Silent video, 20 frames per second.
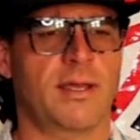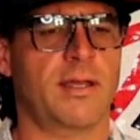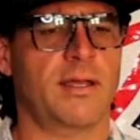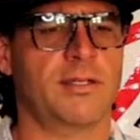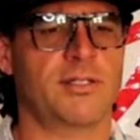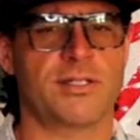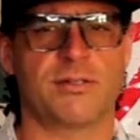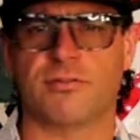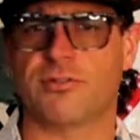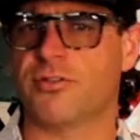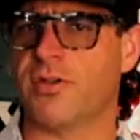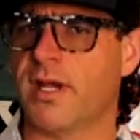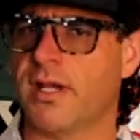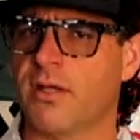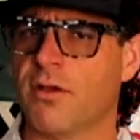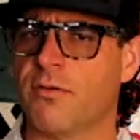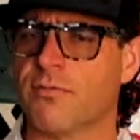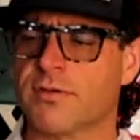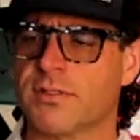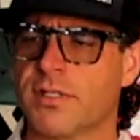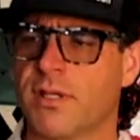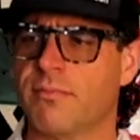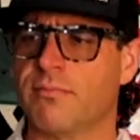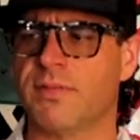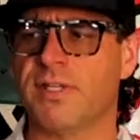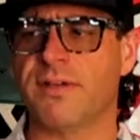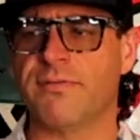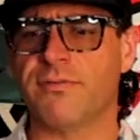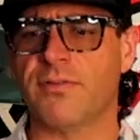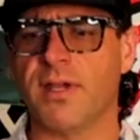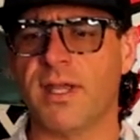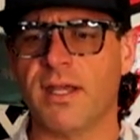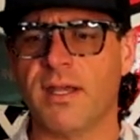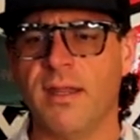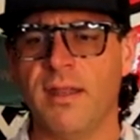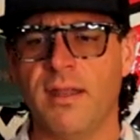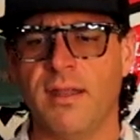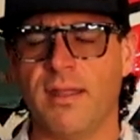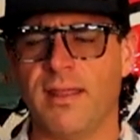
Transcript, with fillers: Uh, she was trying to go for something different.